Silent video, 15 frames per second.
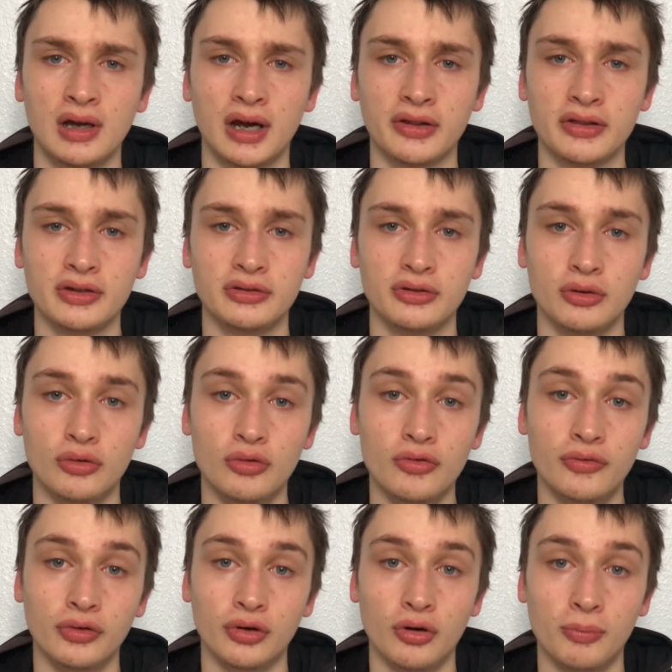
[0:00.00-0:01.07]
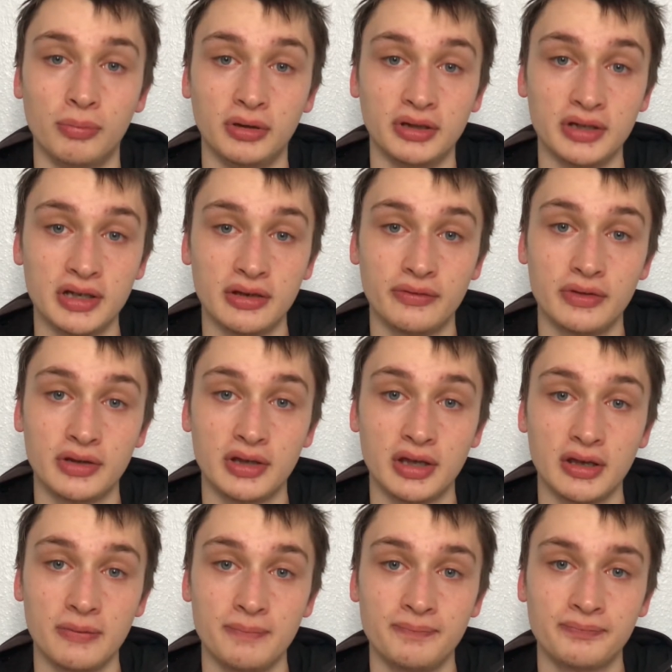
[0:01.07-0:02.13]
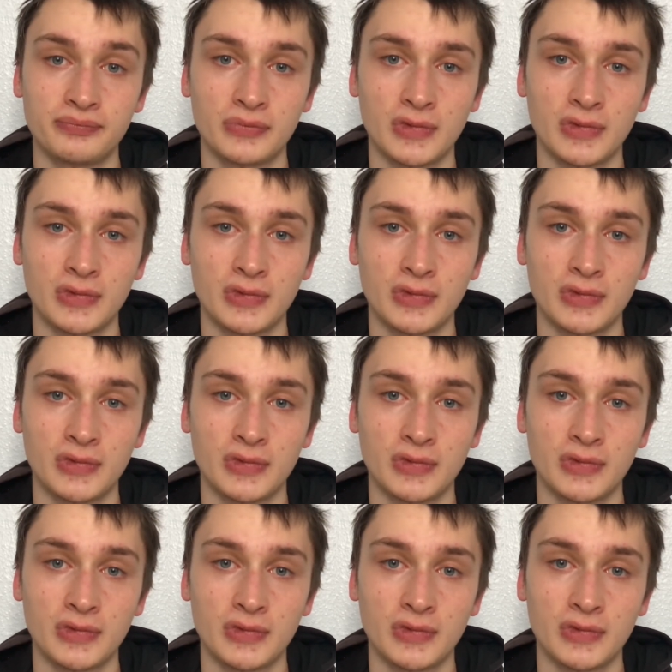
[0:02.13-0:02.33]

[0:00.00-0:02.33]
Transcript: I think the overall play of the game,